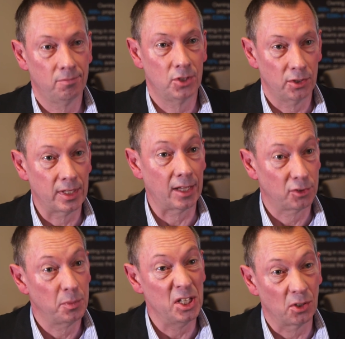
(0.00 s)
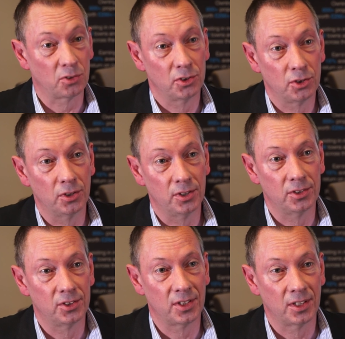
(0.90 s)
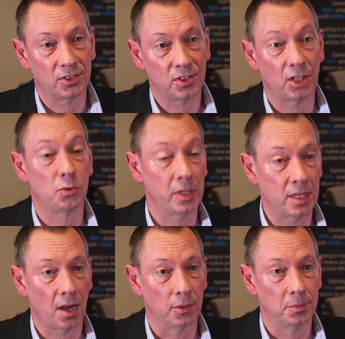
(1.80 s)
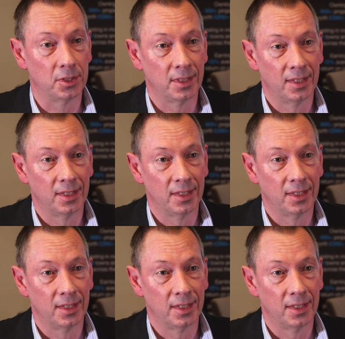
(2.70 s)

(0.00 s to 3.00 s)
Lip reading: turned out to be not as good as we'd hoped.